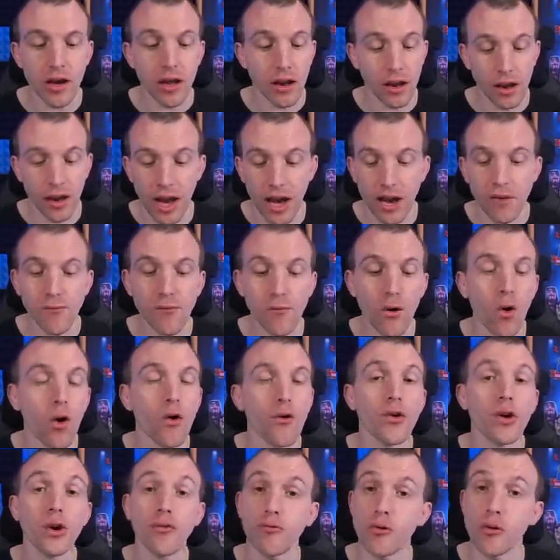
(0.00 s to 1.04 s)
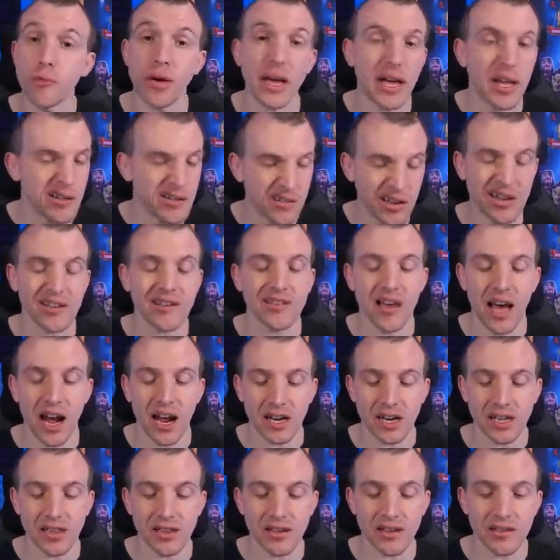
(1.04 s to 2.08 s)
Life aura remains
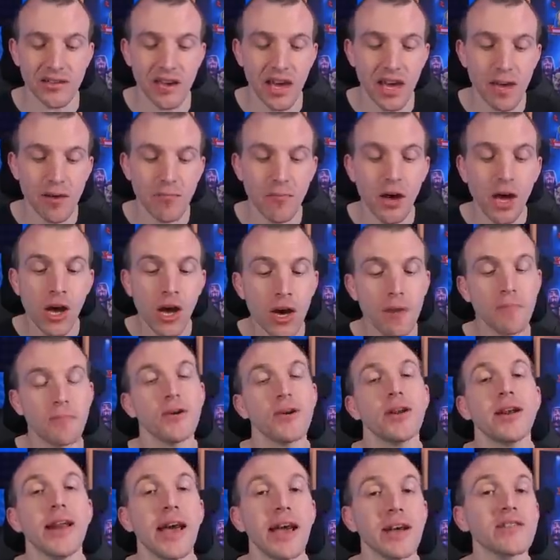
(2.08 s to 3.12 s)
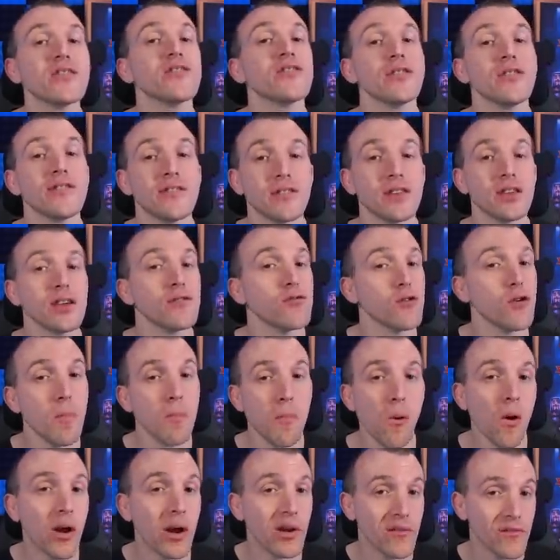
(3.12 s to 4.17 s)
exactly the same, but an extra
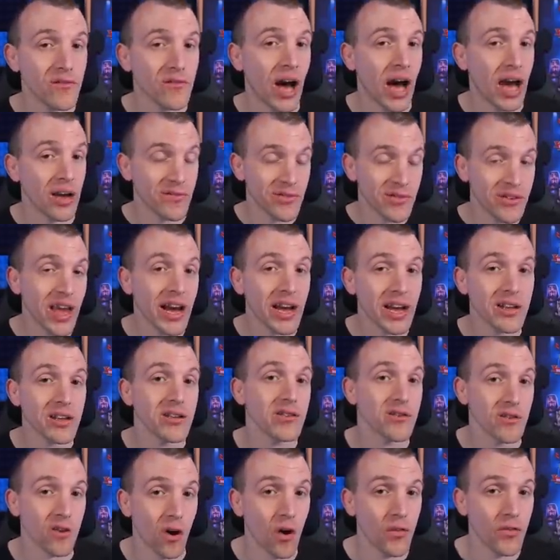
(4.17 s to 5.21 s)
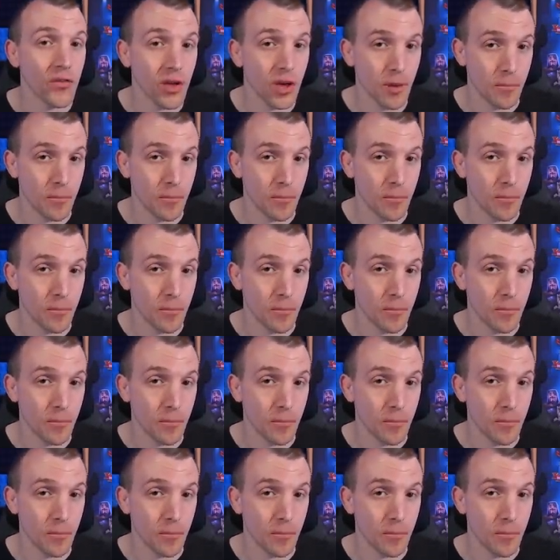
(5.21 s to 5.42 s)
0.5 seconds on the